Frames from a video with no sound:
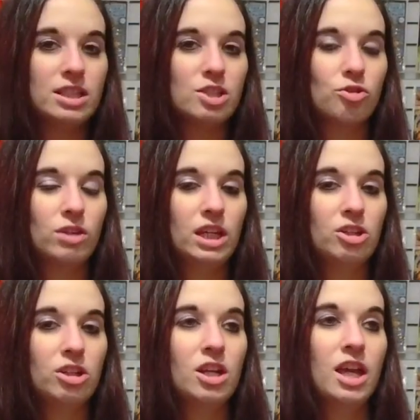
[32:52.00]
this
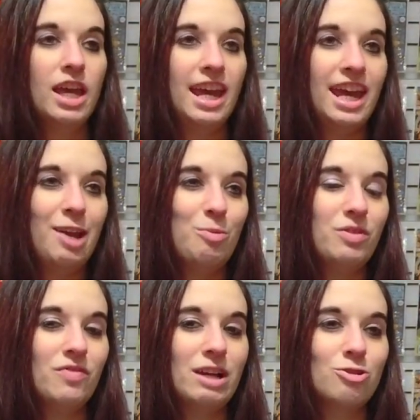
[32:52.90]
creator, hey,
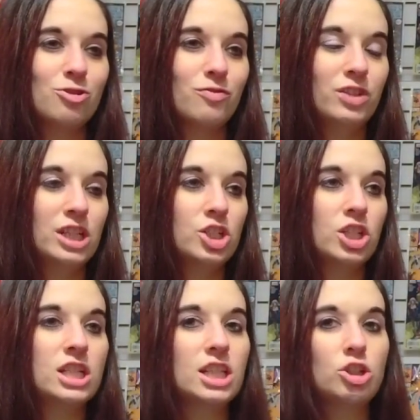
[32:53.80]
we found your footage. And
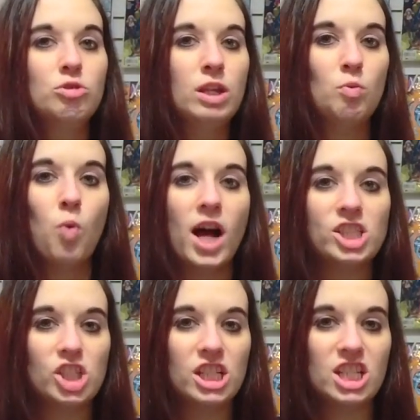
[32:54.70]
he's like, you didn't
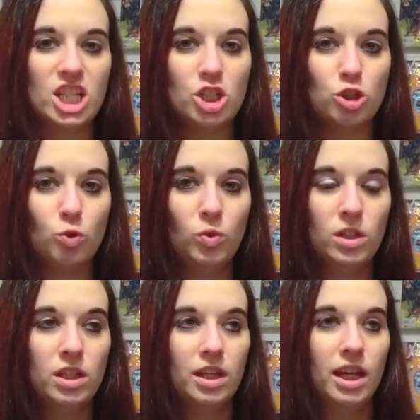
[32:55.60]
watch it, did you?
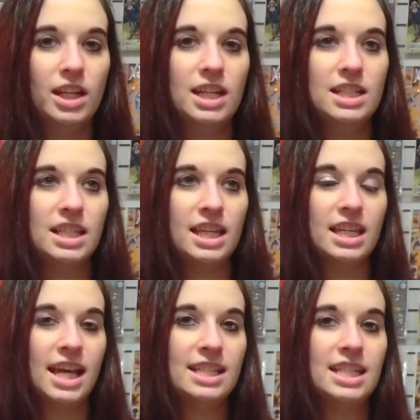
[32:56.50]
And he's like,
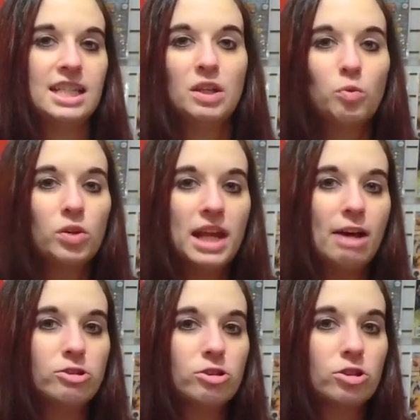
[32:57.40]
yes. And he's like, well, now
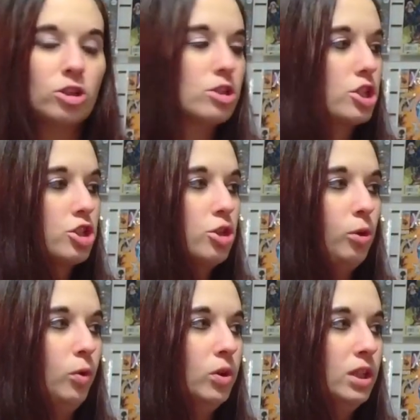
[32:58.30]
you're cursed
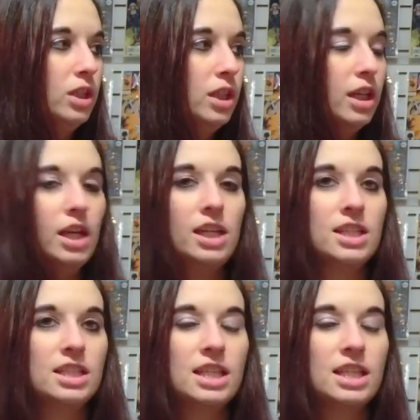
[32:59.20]
too. And it's